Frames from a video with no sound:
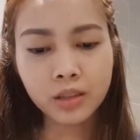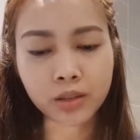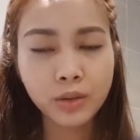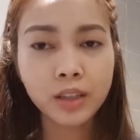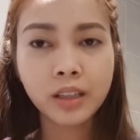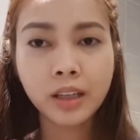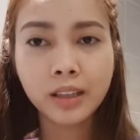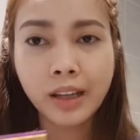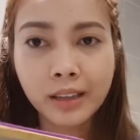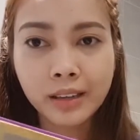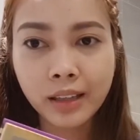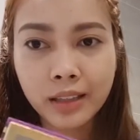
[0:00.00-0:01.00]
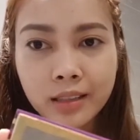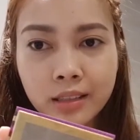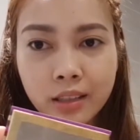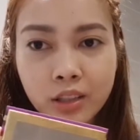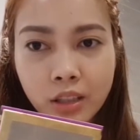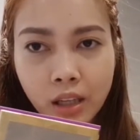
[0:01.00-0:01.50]
So kanilang lightest
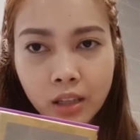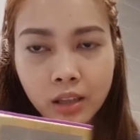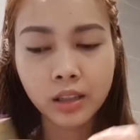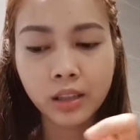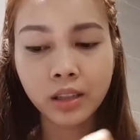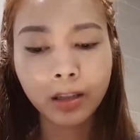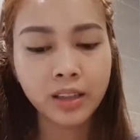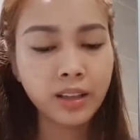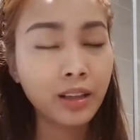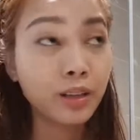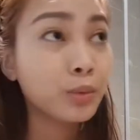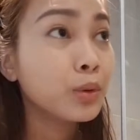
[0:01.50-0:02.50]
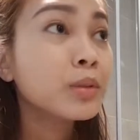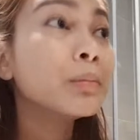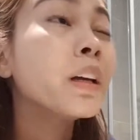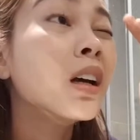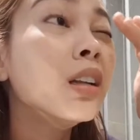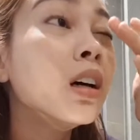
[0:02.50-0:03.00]
na shade. Won't
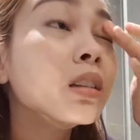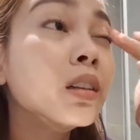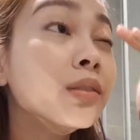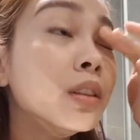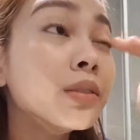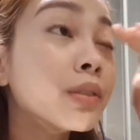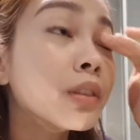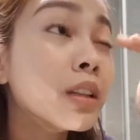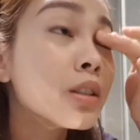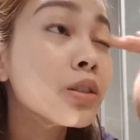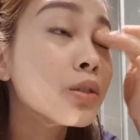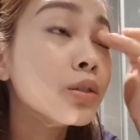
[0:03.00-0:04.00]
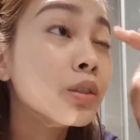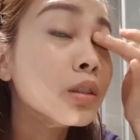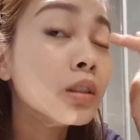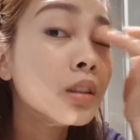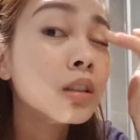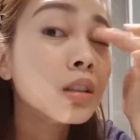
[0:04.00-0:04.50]
make a lot of difference, Jed.
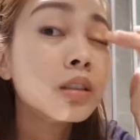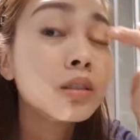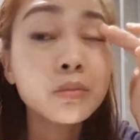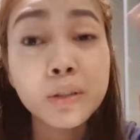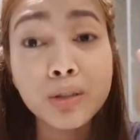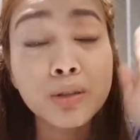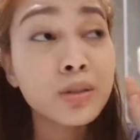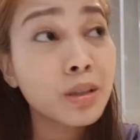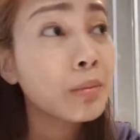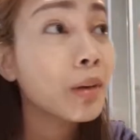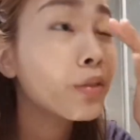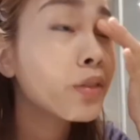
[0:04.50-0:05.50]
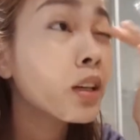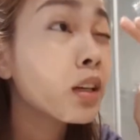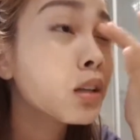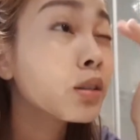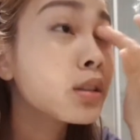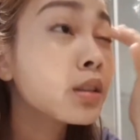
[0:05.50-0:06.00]
I'm just using my
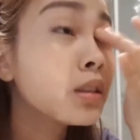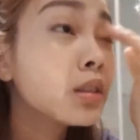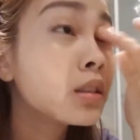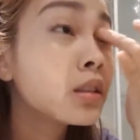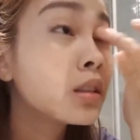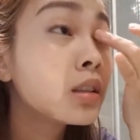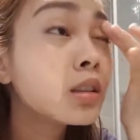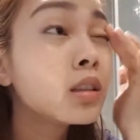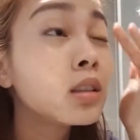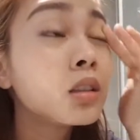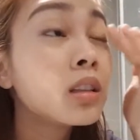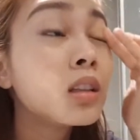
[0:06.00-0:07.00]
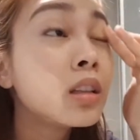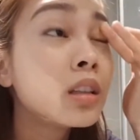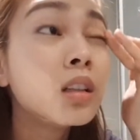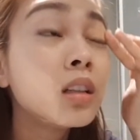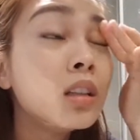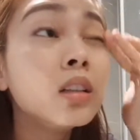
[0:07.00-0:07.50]
finger.
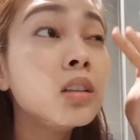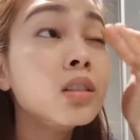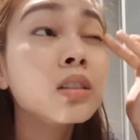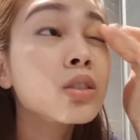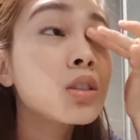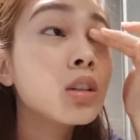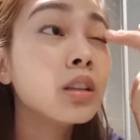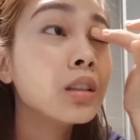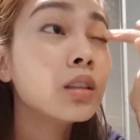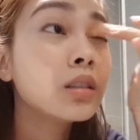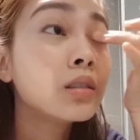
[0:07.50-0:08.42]
Na lang siya.